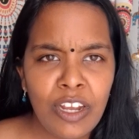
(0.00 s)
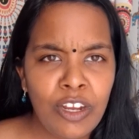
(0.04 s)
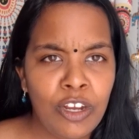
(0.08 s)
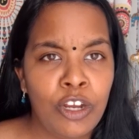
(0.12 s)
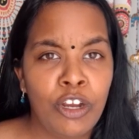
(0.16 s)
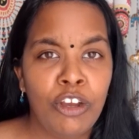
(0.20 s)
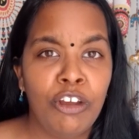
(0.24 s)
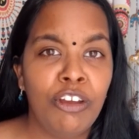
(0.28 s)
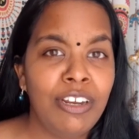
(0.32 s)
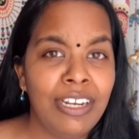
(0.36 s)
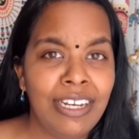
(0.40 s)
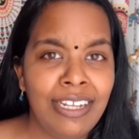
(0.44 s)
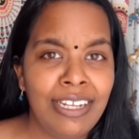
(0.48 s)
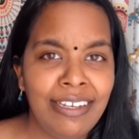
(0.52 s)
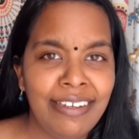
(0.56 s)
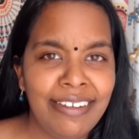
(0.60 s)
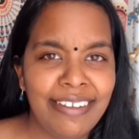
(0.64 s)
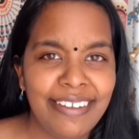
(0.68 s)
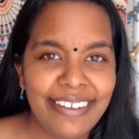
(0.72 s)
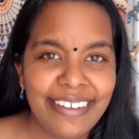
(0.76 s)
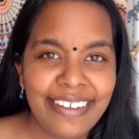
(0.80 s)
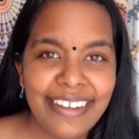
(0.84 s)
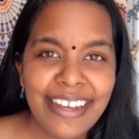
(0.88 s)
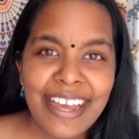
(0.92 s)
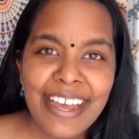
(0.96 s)

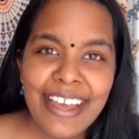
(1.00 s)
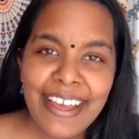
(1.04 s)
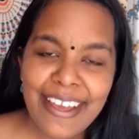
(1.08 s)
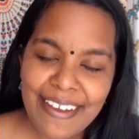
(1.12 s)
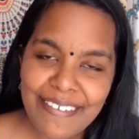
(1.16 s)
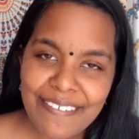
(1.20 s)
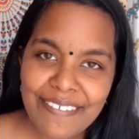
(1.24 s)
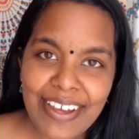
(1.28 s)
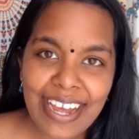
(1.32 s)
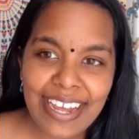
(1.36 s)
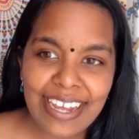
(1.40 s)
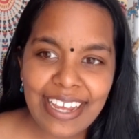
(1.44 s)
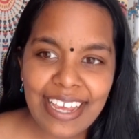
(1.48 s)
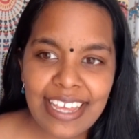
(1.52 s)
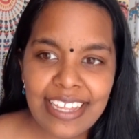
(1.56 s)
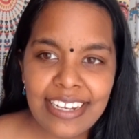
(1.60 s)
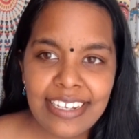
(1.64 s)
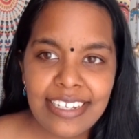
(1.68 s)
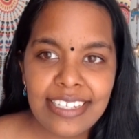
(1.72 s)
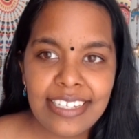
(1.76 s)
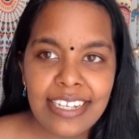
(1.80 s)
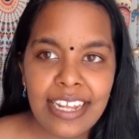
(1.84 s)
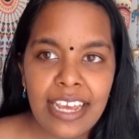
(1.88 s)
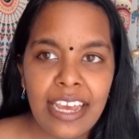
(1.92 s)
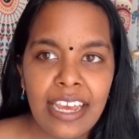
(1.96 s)
girly, if I can
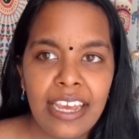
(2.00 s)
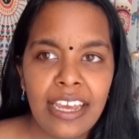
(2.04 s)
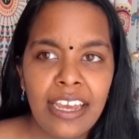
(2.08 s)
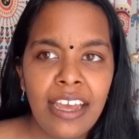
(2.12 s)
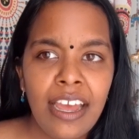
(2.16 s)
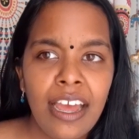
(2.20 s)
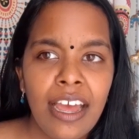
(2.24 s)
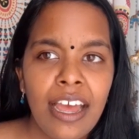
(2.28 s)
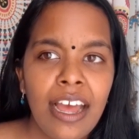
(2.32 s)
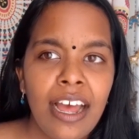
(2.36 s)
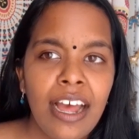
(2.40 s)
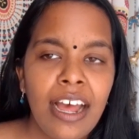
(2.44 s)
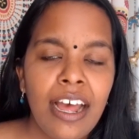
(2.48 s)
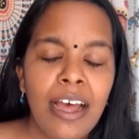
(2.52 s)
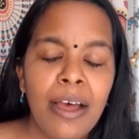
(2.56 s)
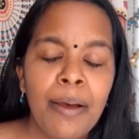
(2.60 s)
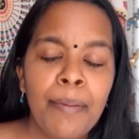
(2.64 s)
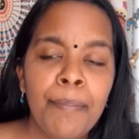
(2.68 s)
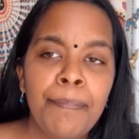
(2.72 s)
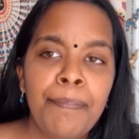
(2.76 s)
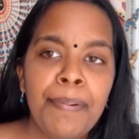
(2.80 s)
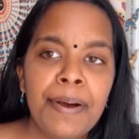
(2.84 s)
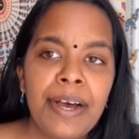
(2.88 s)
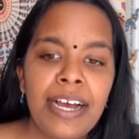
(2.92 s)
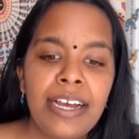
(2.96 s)
say.
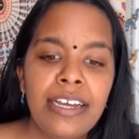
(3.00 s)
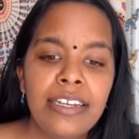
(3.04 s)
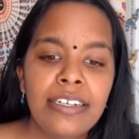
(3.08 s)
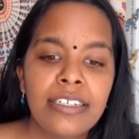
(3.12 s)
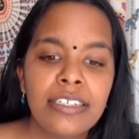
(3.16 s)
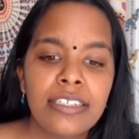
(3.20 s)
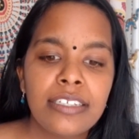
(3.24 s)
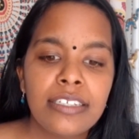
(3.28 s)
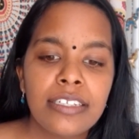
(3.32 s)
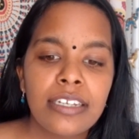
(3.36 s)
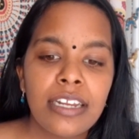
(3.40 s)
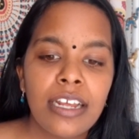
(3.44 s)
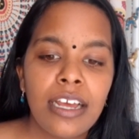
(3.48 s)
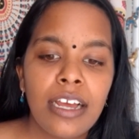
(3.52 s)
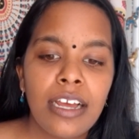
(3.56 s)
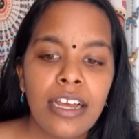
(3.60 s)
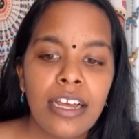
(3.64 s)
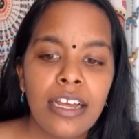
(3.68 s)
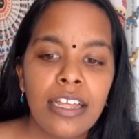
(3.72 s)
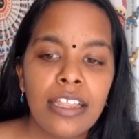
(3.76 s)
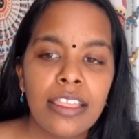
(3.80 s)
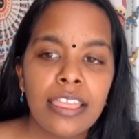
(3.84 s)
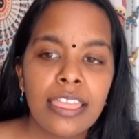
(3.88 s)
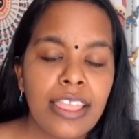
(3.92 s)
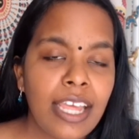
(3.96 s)
But
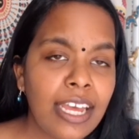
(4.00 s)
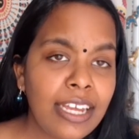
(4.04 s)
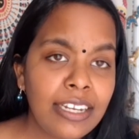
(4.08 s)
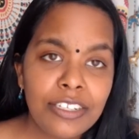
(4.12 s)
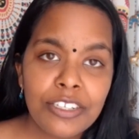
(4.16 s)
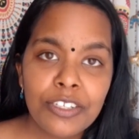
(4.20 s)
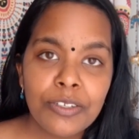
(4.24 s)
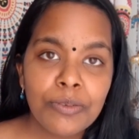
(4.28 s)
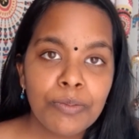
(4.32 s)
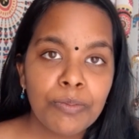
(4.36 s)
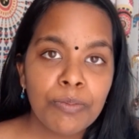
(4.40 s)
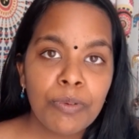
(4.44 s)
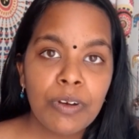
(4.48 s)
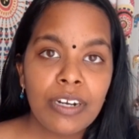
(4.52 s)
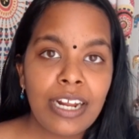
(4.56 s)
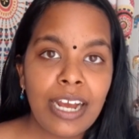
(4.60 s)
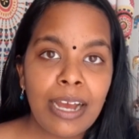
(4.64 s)
that's what